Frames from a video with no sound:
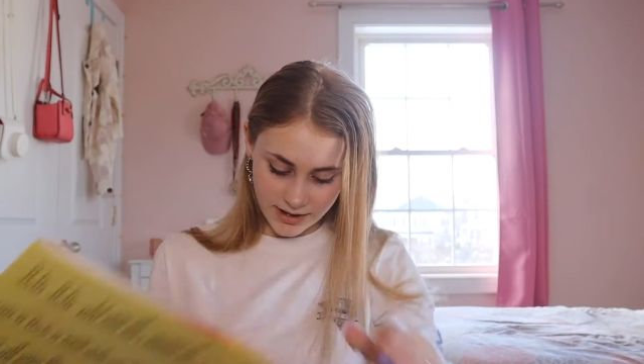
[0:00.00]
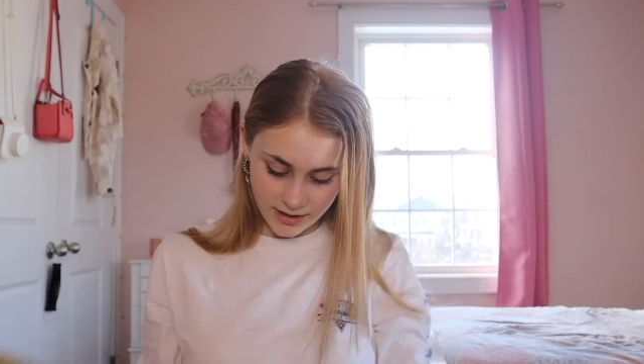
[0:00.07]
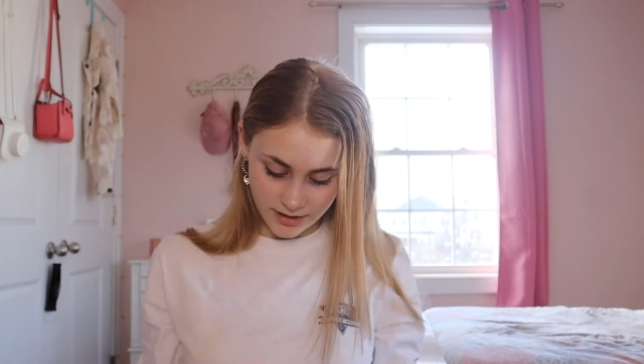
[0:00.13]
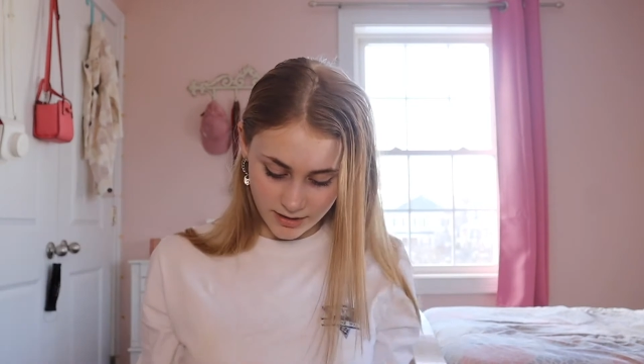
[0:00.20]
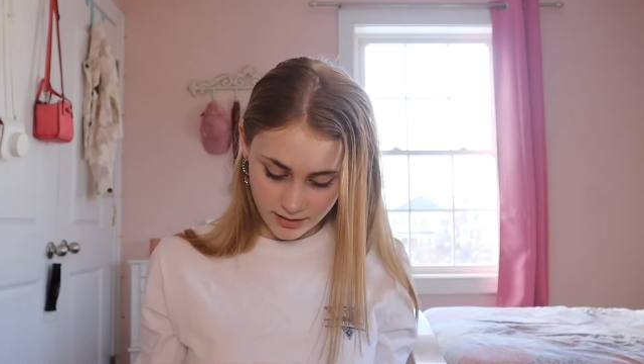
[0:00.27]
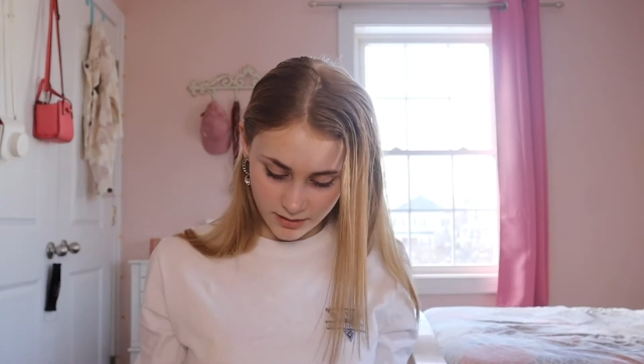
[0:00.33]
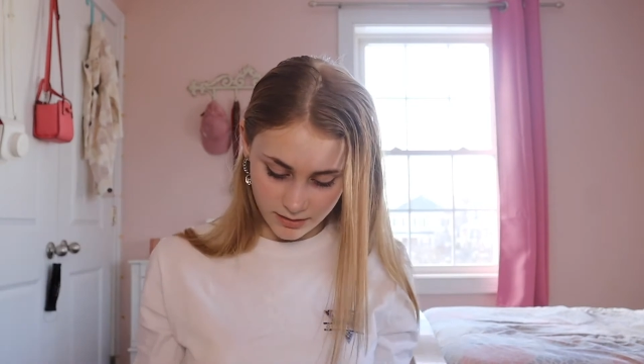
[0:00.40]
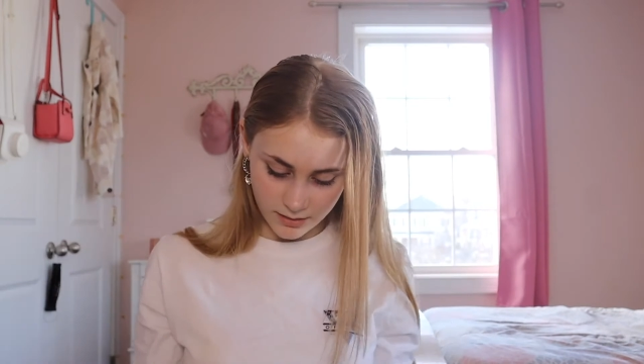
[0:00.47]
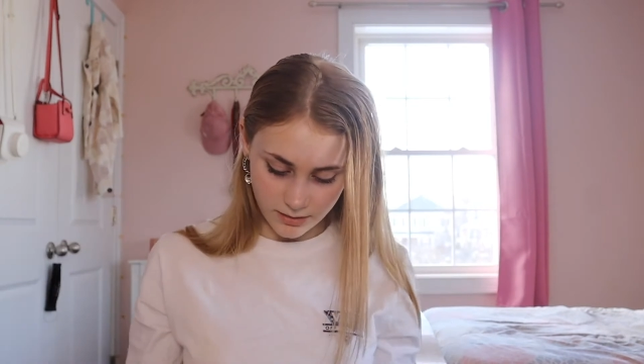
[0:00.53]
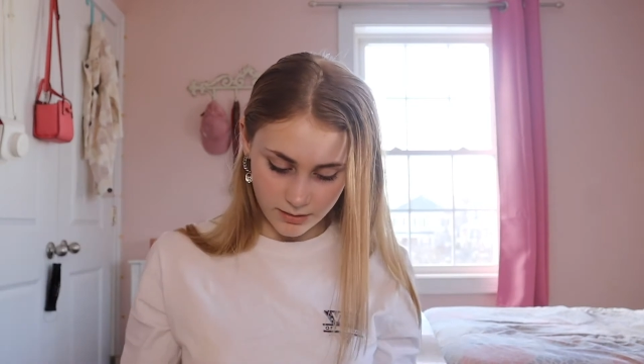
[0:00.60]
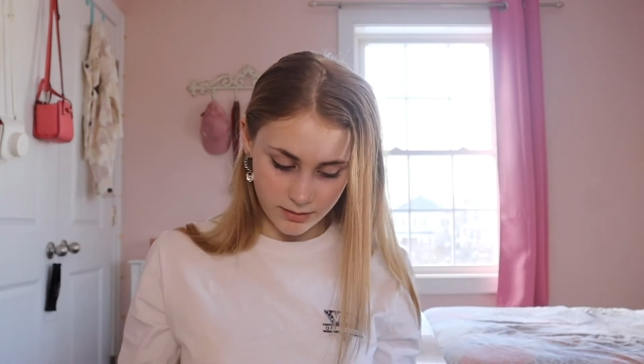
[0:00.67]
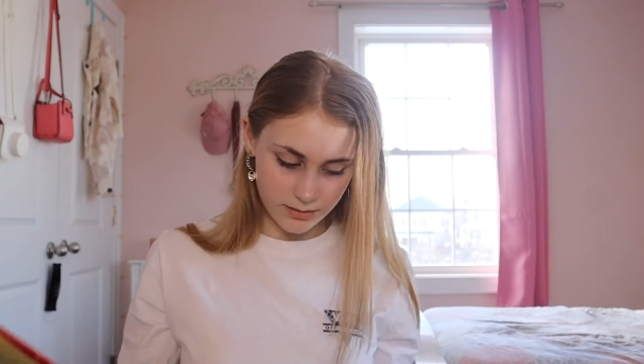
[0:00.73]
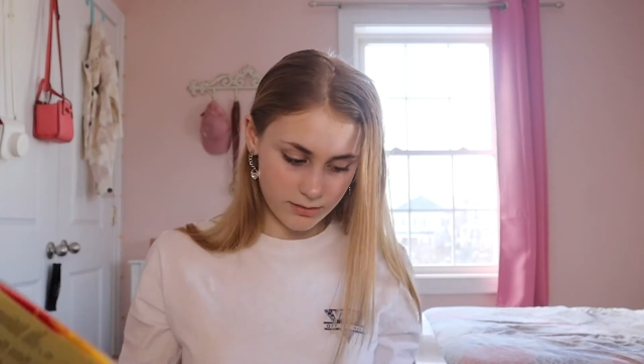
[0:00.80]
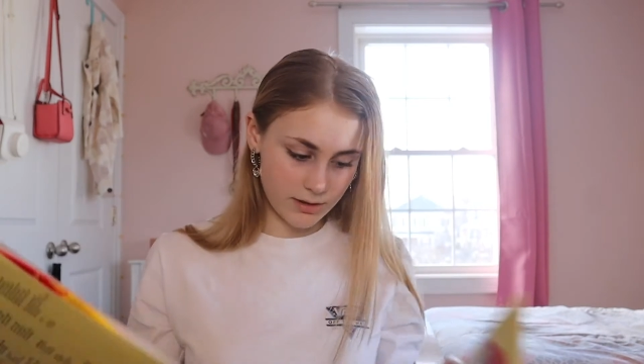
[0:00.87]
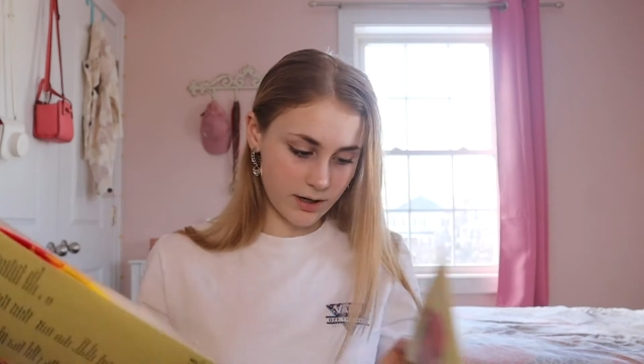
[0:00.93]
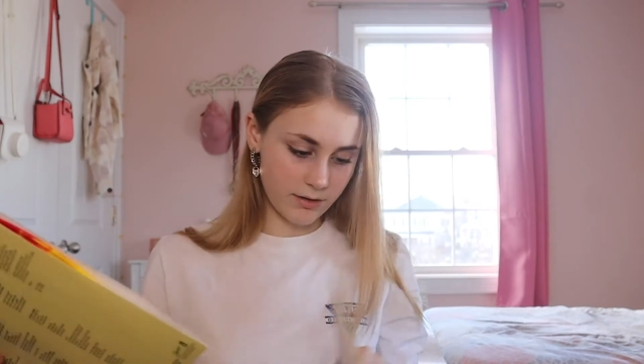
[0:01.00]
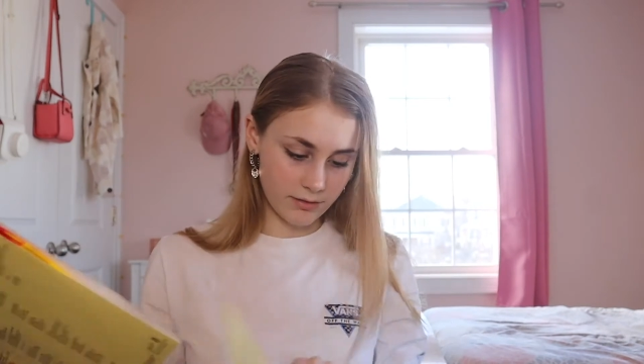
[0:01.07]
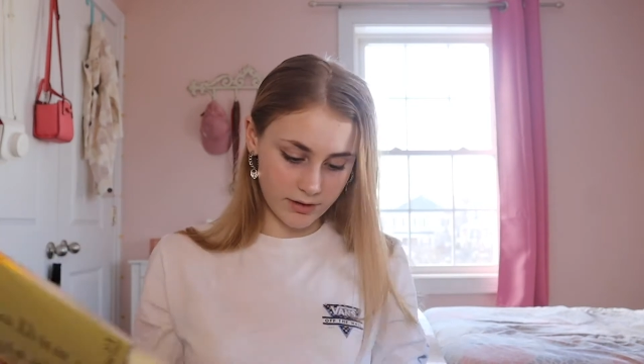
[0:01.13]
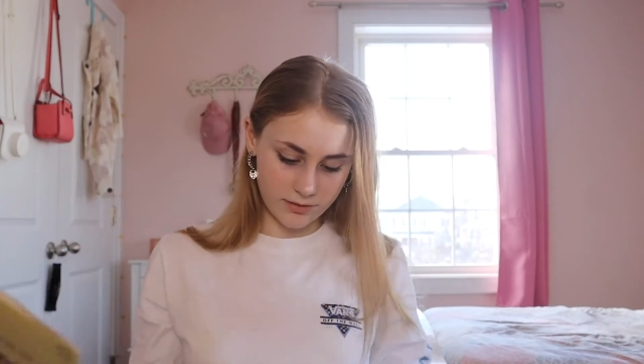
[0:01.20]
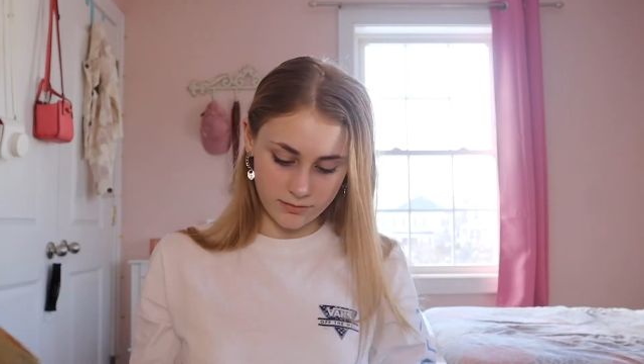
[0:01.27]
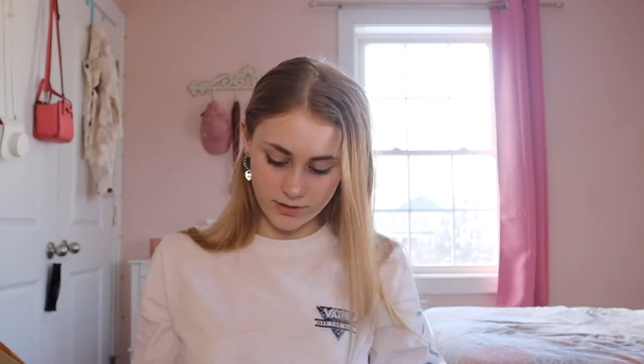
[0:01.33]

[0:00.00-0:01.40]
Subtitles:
like, I don't know,